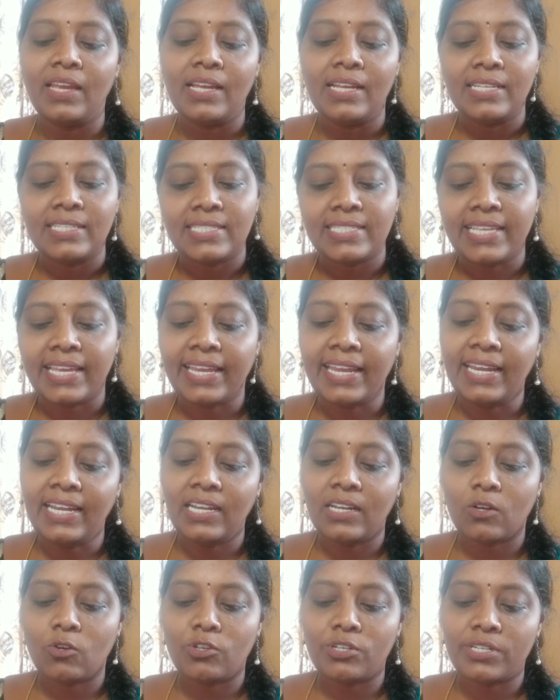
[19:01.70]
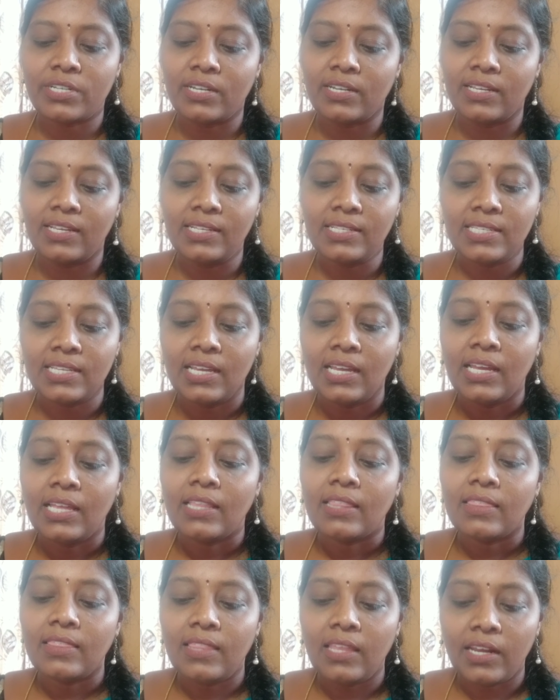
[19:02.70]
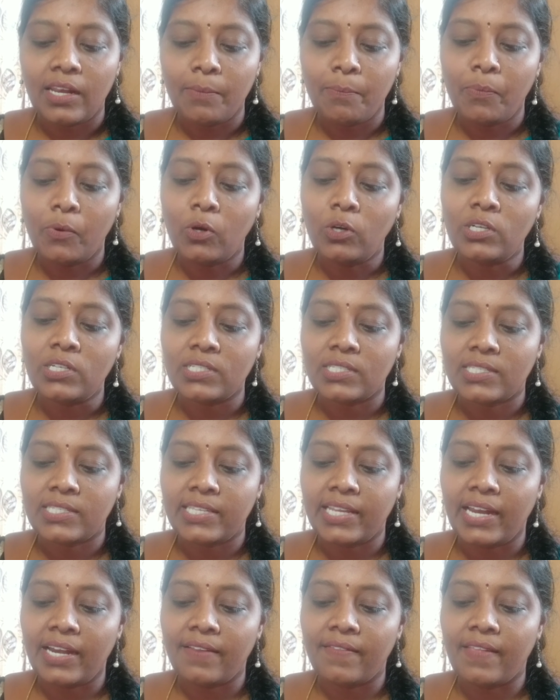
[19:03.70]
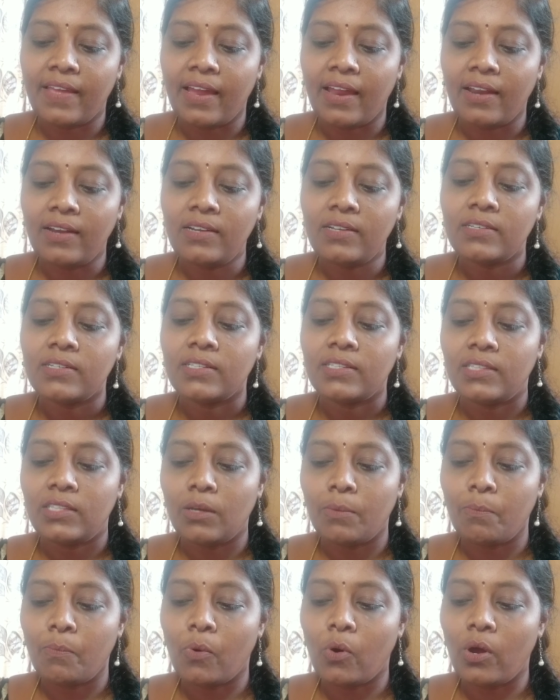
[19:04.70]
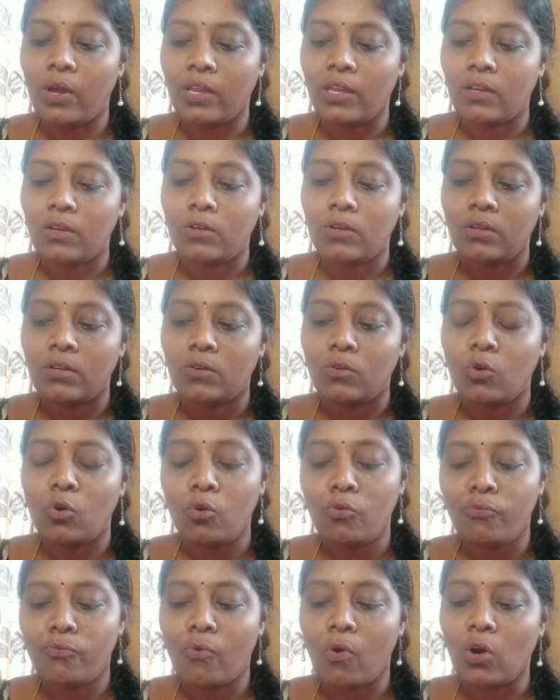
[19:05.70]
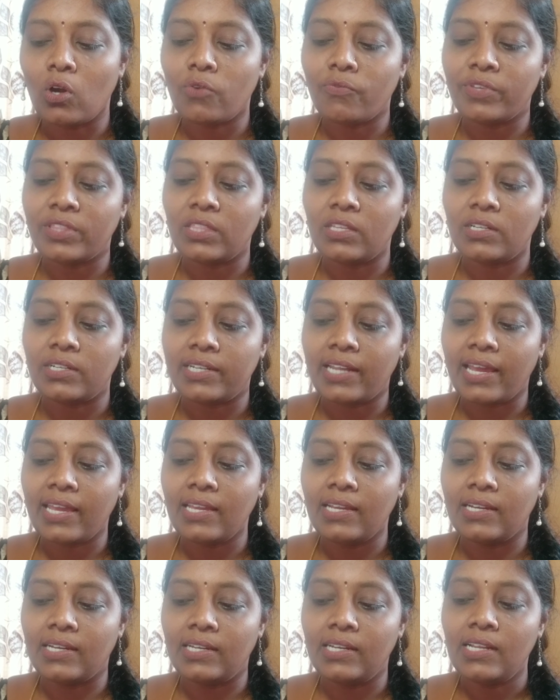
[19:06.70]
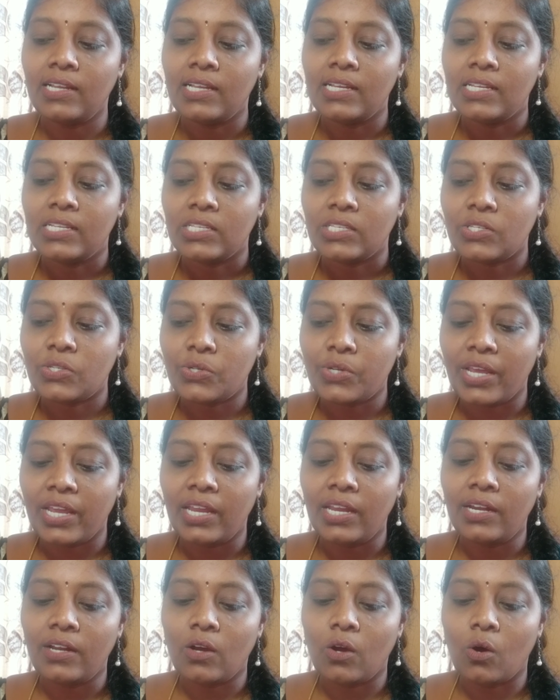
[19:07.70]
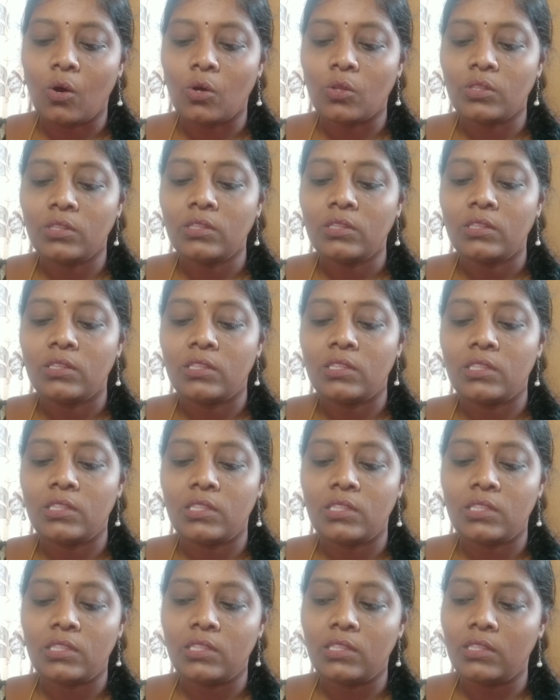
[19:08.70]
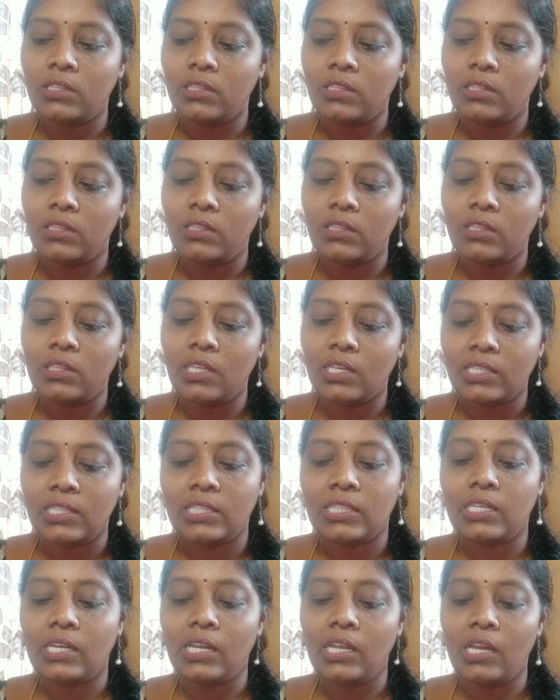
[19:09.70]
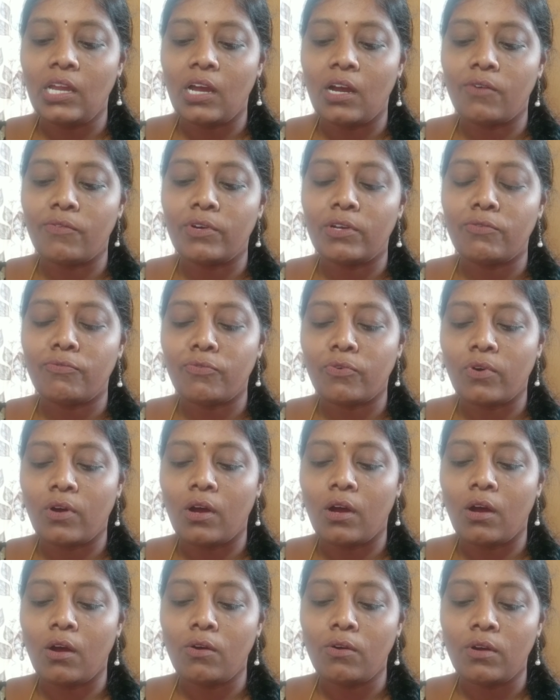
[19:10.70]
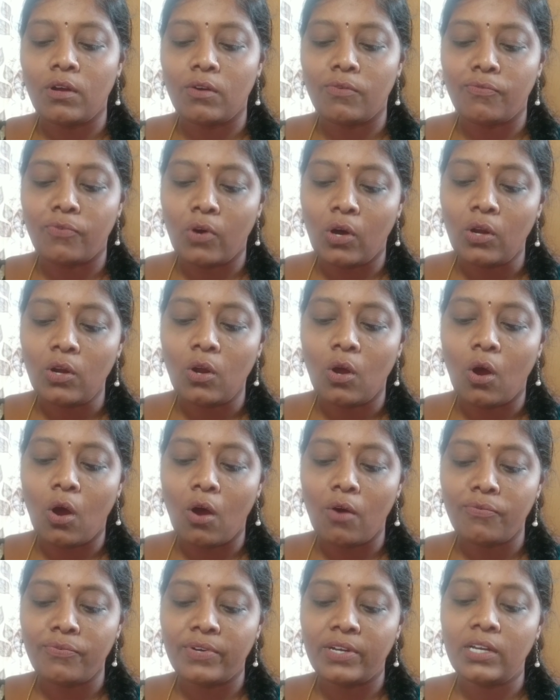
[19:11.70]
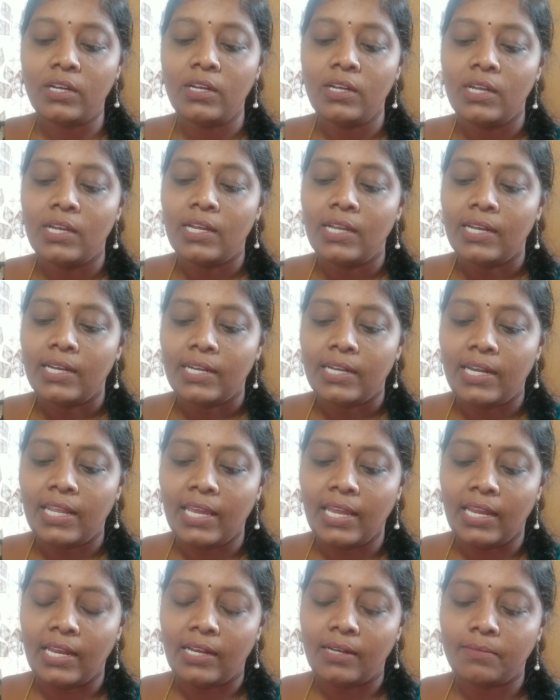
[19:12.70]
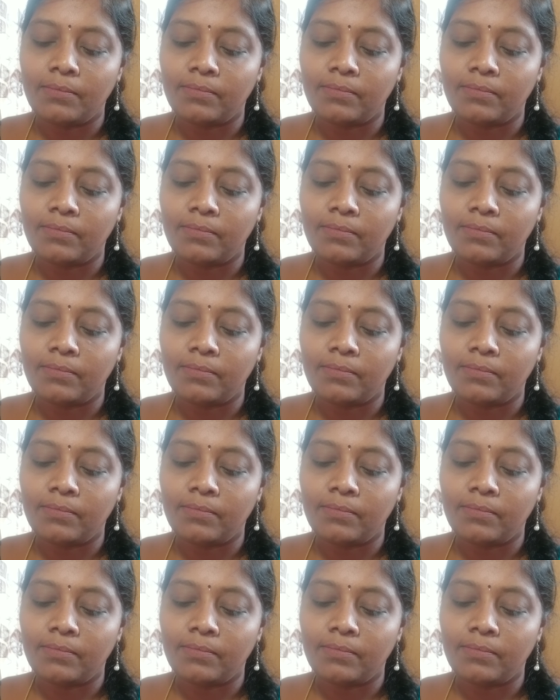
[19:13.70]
Second question is, the report said that the boy who fought with the tiger stayed on the 3 hour for half a day.